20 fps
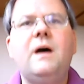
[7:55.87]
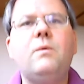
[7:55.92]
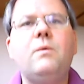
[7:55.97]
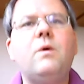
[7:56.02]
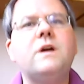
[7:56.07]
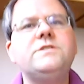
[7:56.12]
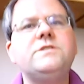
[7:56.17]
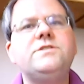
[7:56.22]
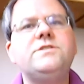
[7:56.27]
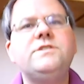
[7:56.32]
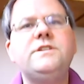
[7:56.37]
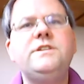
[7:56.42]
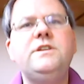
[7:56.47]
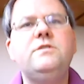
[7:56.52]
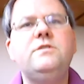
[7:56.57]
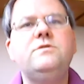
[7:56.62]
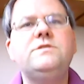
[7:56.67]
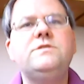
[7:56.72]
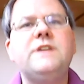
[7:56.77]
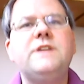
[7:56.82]
I want you to
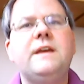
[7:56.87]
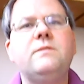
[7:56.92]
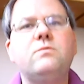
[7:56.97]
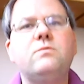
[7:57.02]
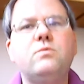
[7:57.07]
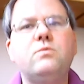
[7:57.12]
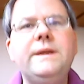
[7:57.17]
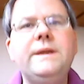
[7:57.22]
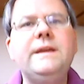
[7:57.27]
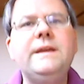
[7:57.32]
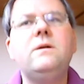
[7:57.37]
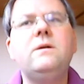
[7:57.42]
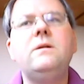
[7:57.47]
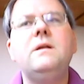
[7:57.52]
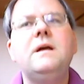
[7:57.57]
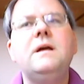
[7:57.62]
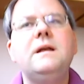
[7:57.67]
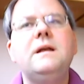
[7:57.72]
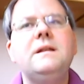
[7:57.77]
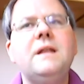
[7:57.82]
use a
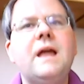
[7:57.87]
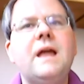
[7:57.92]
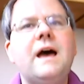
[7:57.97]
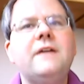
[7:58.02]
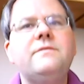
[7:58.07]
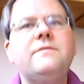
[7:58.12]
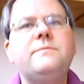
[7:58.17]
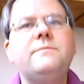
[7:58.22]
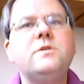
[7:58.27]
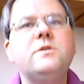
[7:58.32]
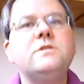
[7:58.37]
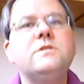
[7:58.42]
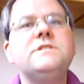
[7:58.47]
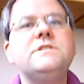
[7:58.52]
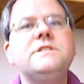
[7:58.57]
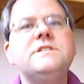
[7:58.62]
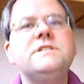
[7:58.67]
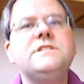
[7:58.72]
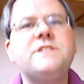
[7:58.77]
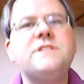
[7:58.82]
real live
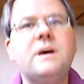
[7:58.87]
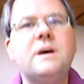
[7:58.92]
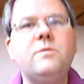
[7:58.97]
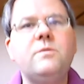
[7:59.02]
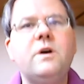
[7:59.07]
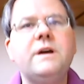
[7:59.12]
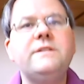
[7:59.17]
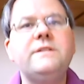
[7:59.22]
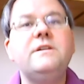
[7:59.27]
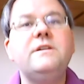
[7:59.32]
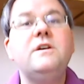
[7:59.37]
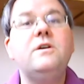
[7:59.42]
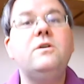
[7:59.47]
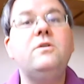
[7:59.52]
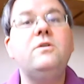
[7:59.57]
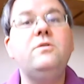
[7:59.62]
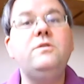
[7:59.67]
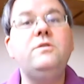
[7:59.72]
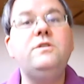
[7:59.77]
person, someone who